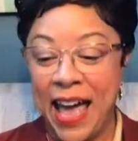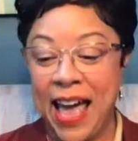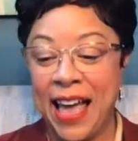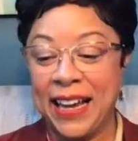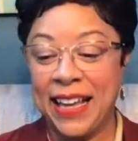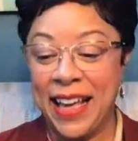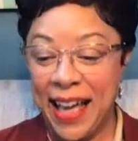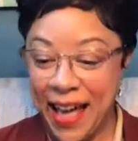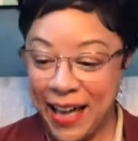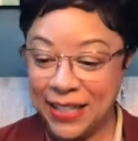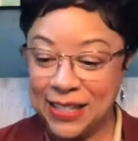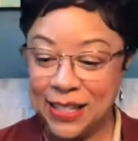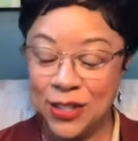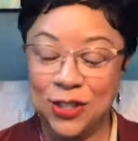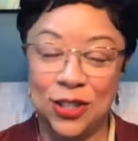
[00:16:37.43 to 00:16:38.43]
And
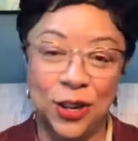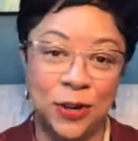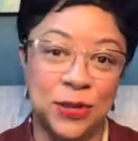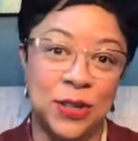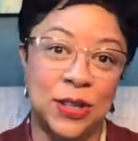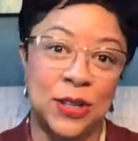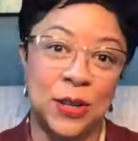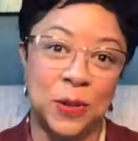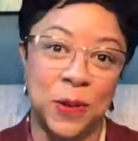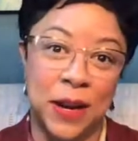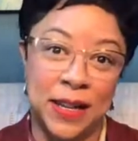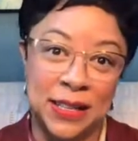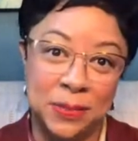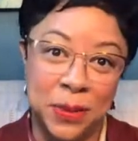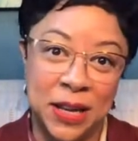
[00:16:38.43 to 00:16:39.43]
Cass has chosen to
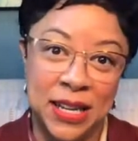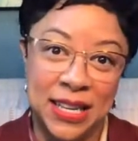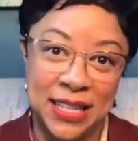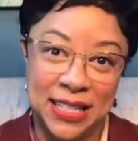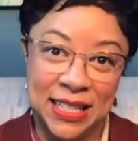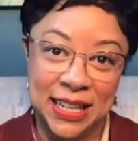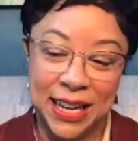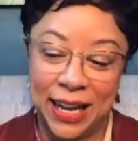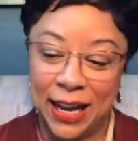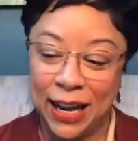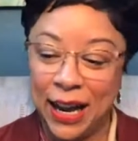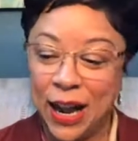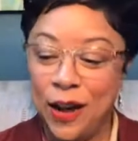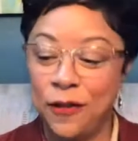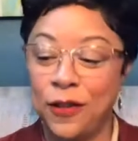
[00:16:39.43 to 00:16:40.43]
raise money
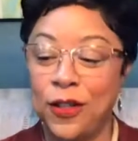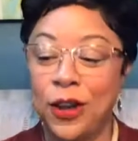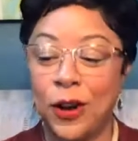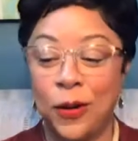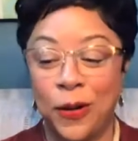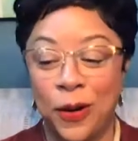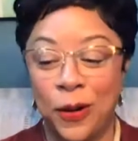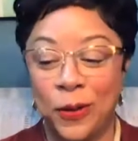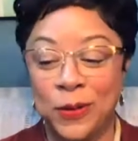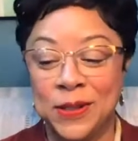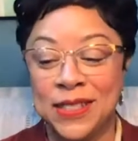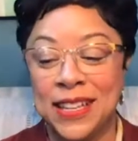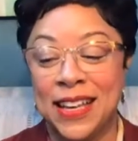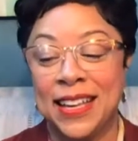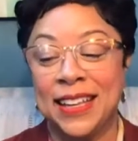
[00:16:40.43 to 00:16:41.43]
today for the
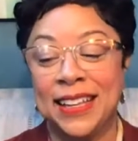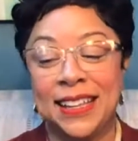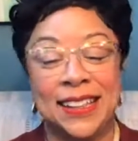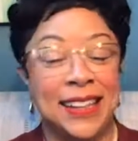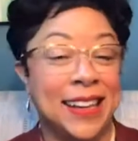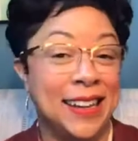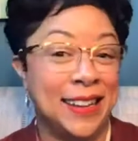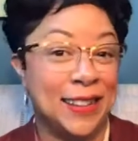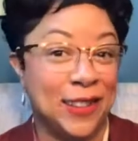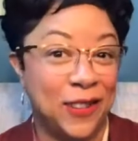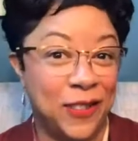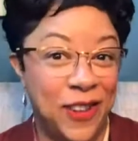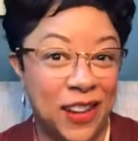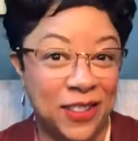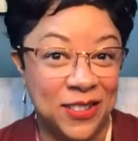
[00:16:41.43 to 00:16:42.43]
Crohn's and
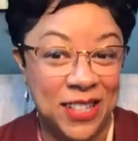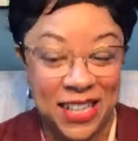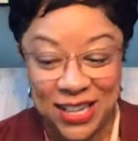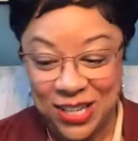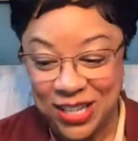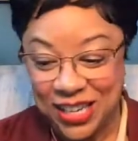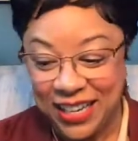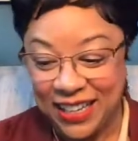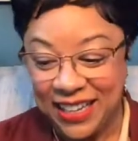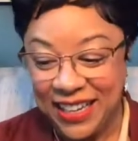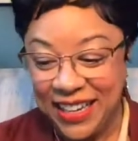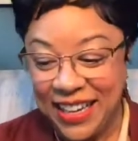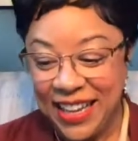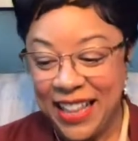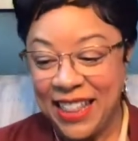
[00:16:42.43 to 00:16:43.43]
Colitis Foundation.
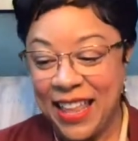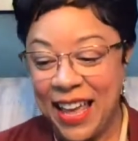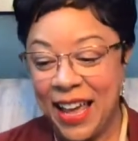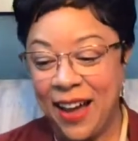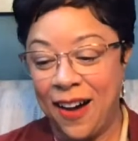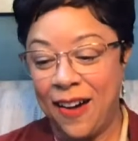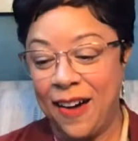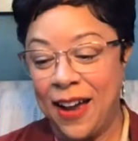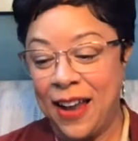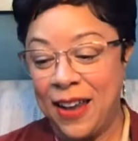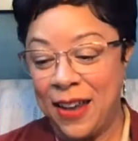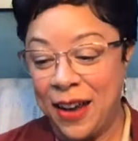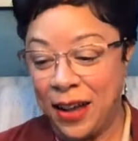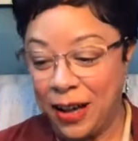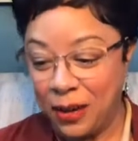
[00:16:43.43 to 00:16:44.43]
They are a
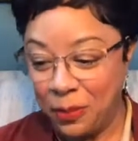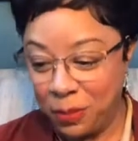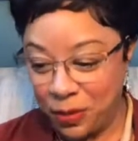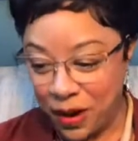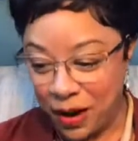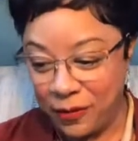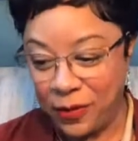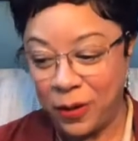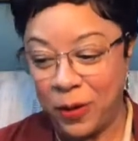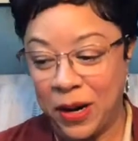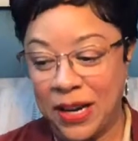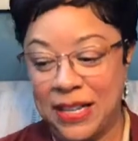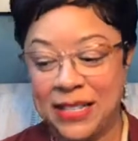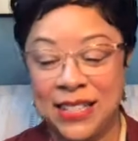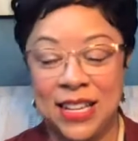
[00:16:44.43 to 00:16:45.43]
nonprofit
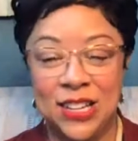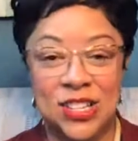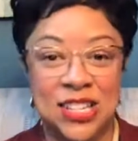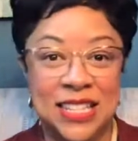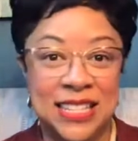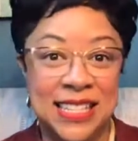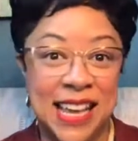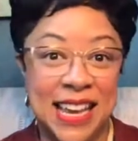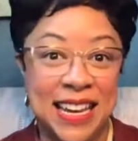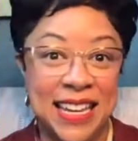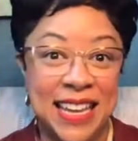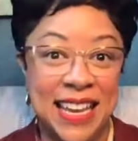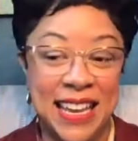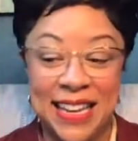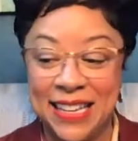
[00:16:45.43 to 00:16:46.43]
organization
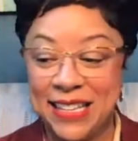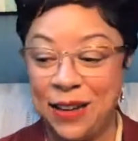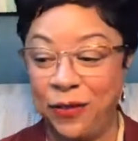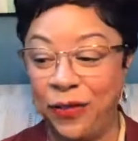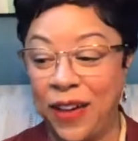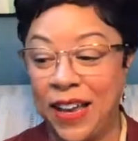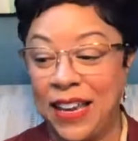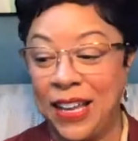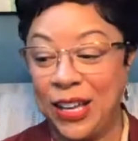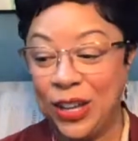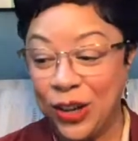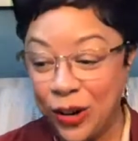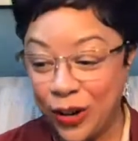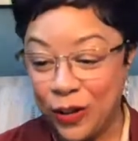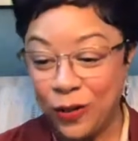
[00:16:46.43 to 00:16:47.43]
dedicated to finding
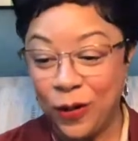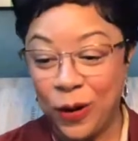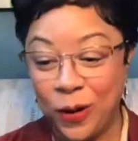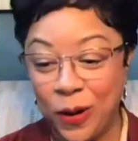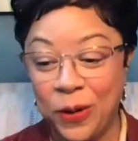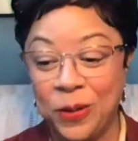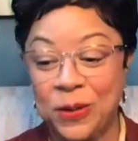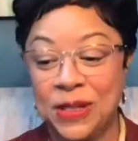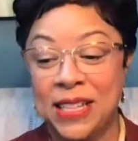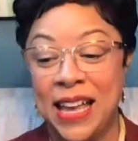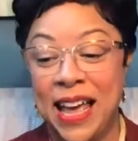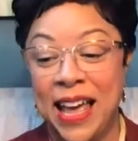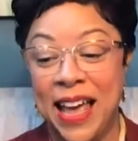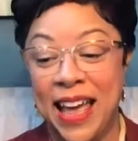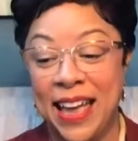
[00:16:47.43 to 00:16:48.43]
cures for Crohn's
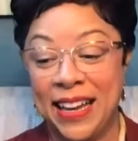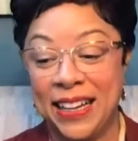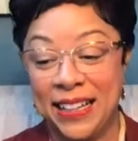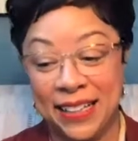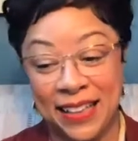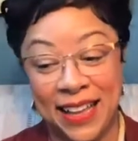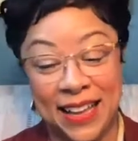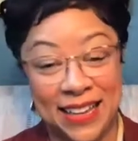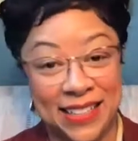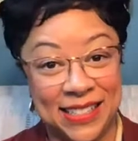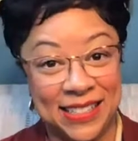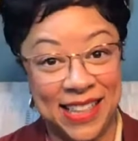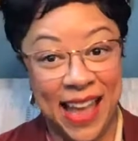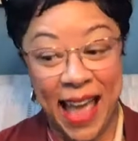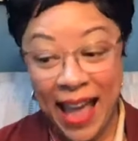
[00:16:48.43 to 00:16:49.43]
and
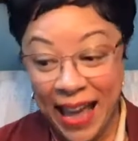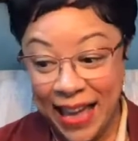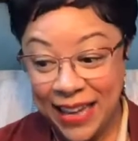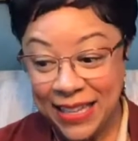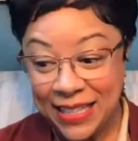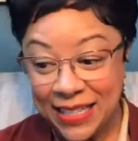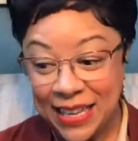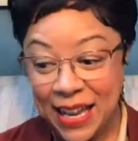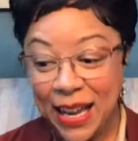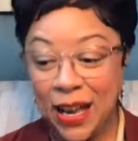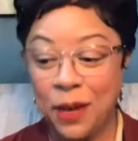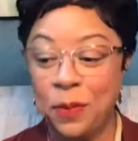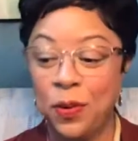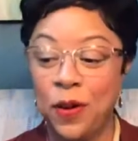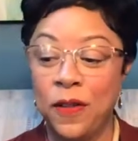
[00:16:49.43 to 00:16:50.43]
colitis and
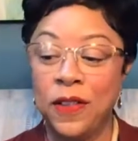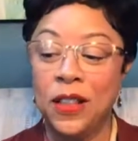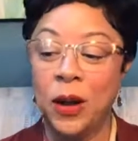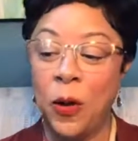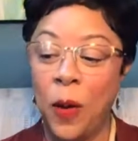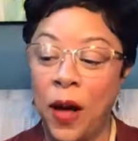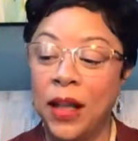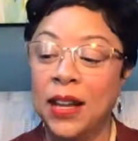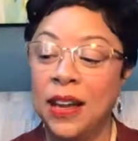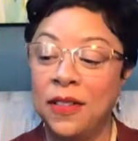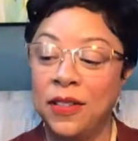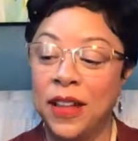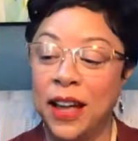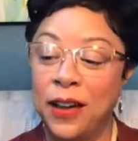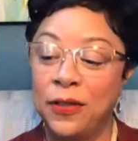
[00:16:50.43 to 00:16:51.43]
improving the quality
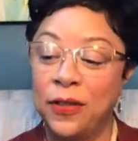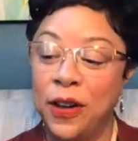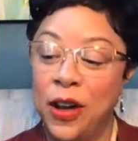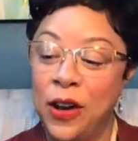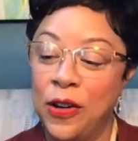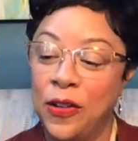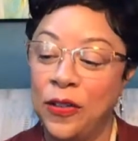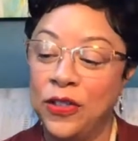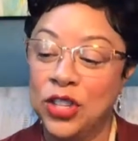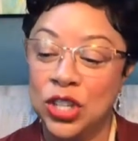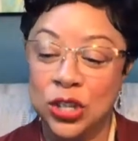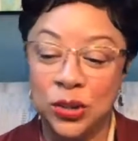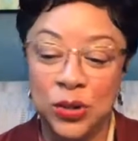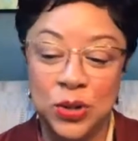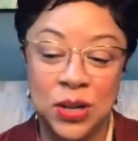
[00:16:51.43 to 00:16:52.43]
of life of
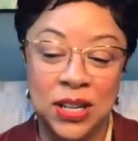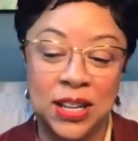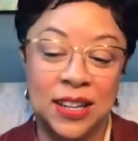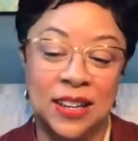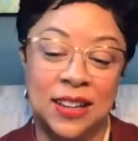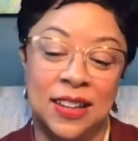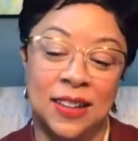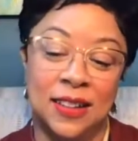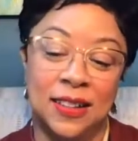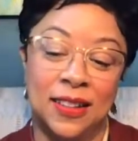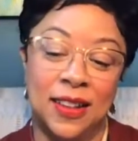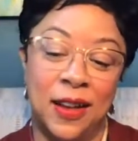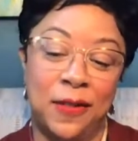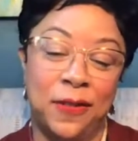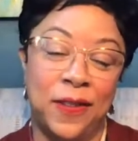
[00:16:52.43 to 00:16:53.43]
children and
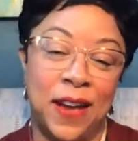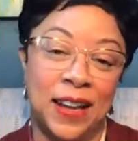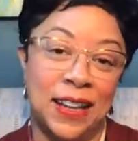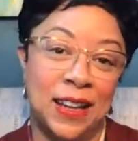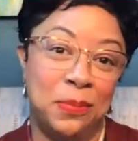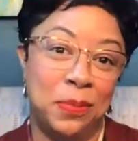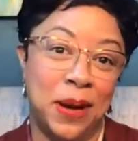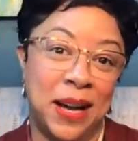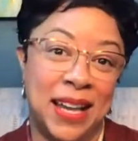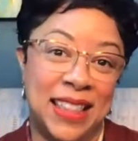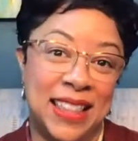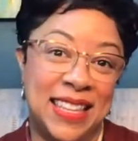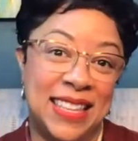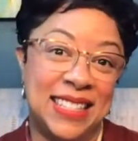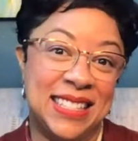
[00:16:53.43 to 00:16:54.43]
adults affected
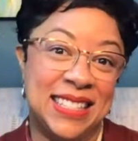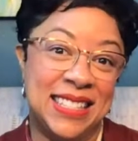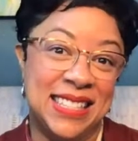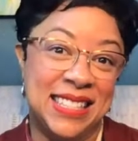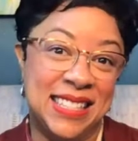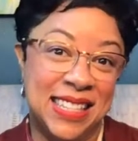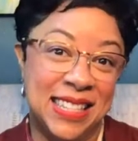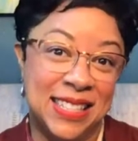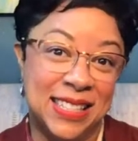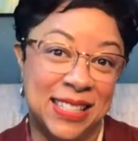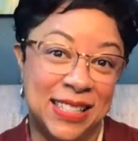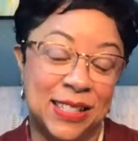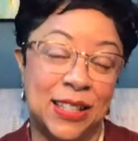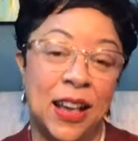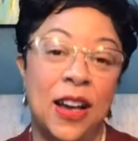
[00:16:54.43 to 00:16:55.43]
by these
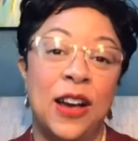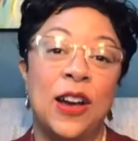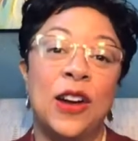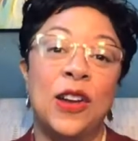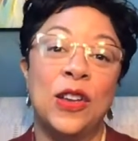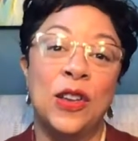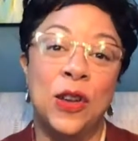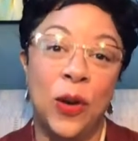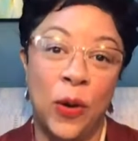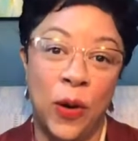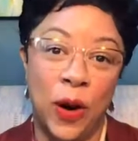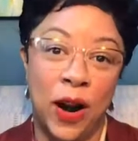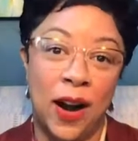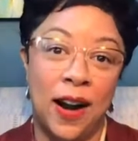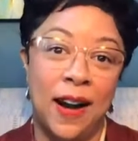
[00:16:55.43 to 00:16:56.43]
diseases.
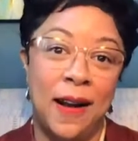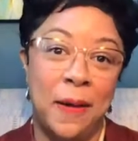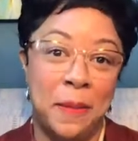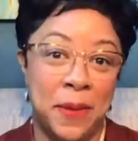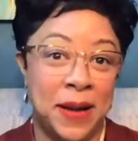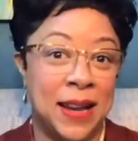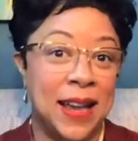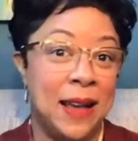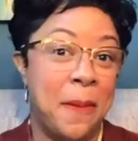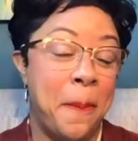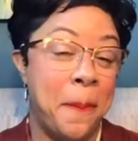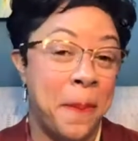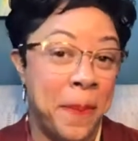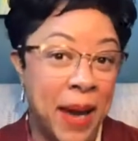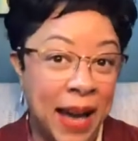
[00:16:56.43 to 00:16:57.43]
Your money
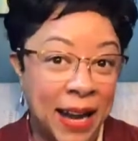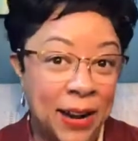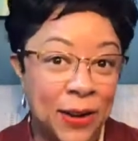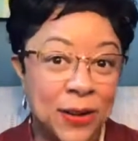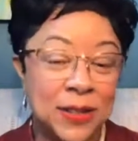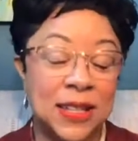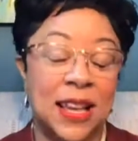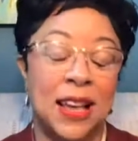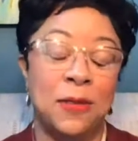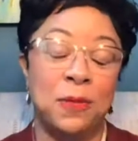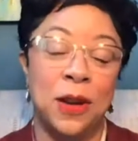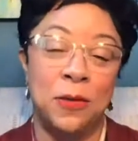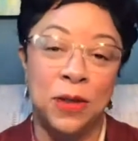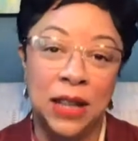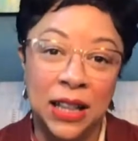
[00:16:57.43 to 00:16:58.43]
matters, and
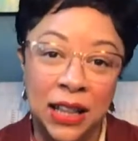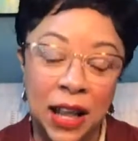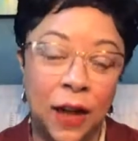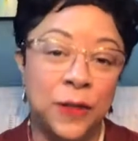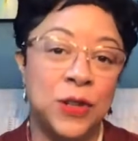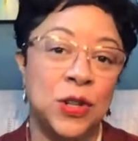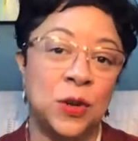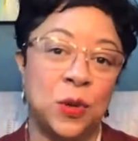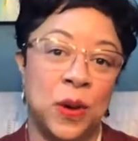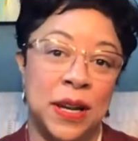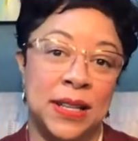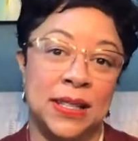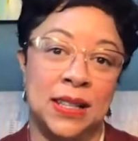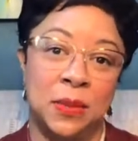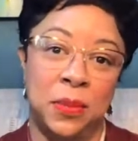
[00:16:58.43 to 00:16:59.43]
we would love to
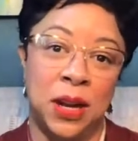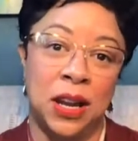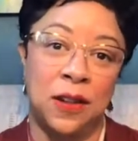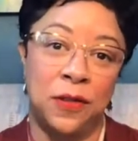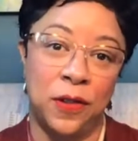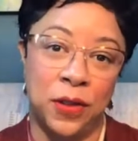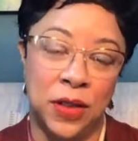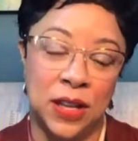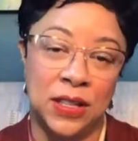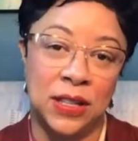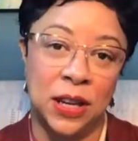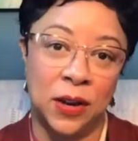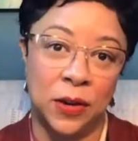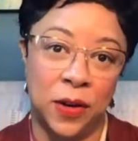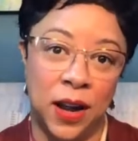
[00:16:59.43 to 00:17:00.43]
raise some money for this
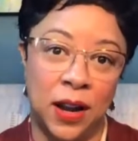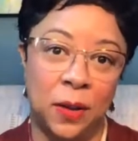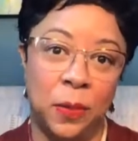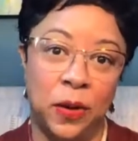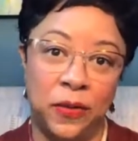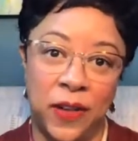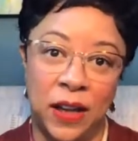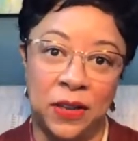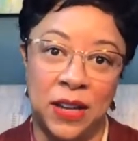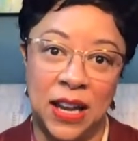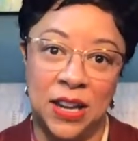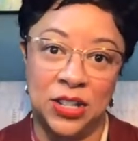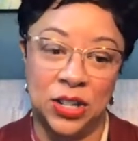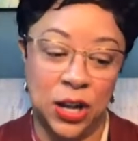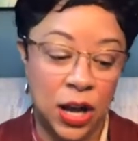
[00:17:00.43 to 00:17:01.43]
incredible
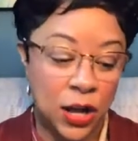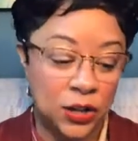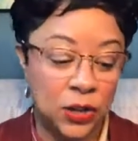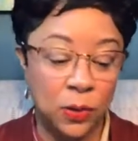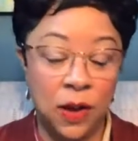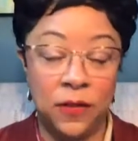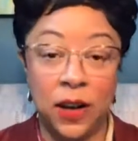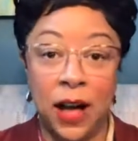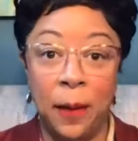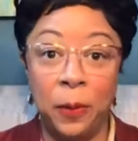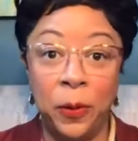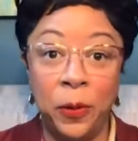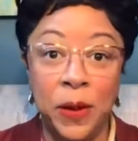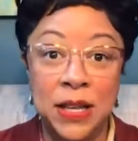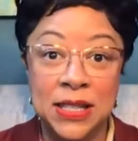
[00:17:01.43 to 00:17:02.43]
foundation. So we have a
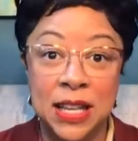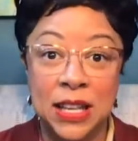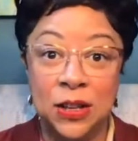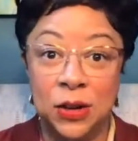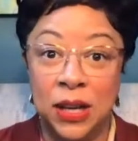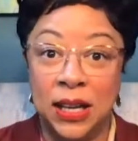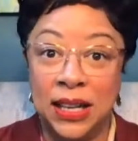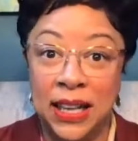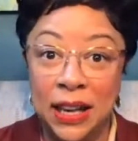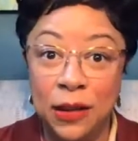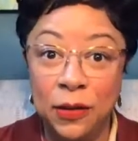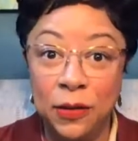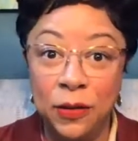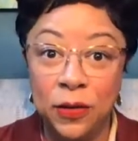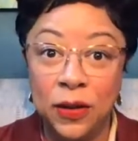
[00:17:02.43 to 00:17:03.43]
couple ways that you can
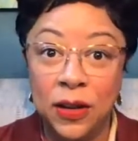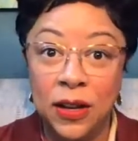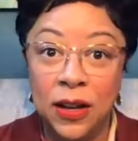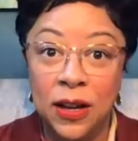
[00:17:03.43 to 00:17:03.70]
give.